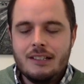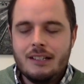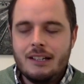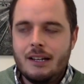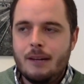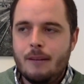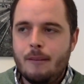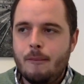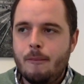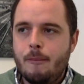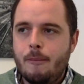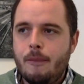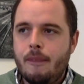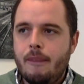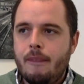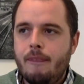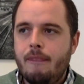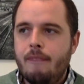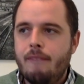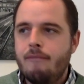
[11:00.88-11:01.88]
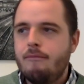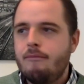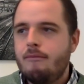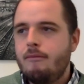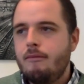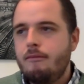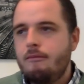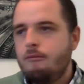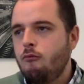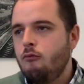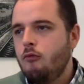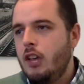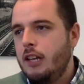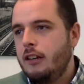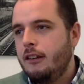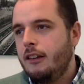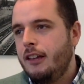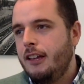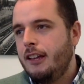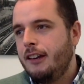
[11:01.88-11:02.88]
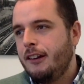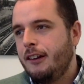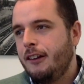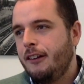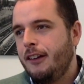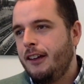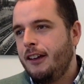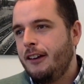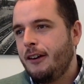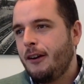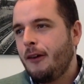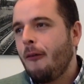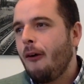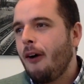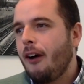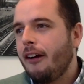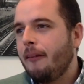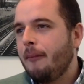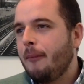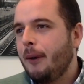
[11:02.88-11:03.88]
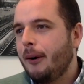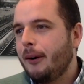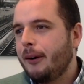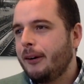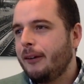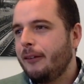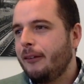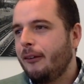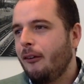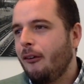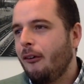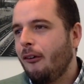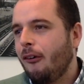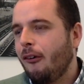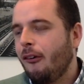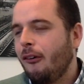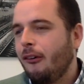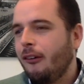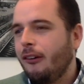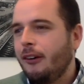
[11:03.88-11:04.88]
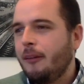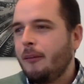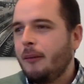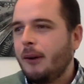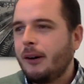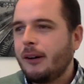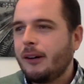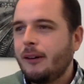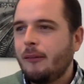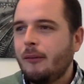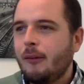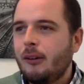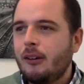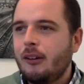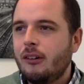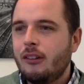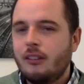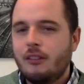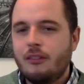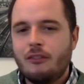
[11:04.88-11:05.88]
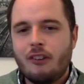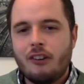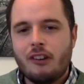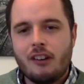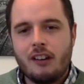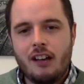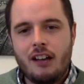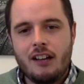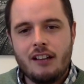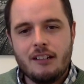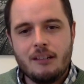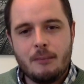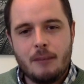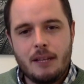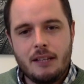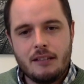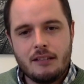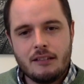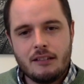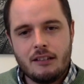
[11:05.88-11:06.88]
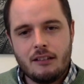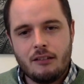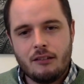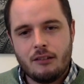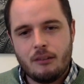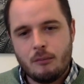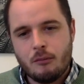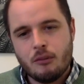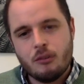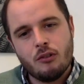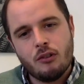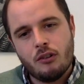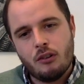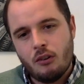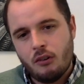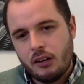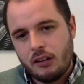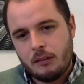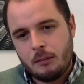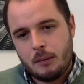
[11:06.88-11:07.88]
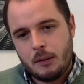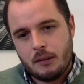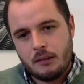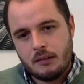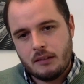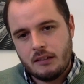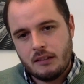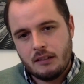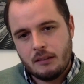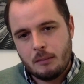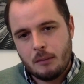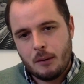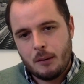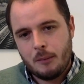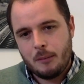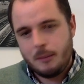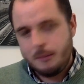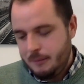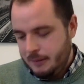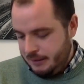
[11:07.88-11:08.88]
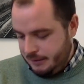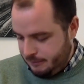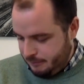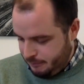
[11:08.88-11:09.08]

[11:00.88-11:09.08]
In a quiet market or in a market where you're in a very high demand skills, I'm sure you're not experiencing this problem.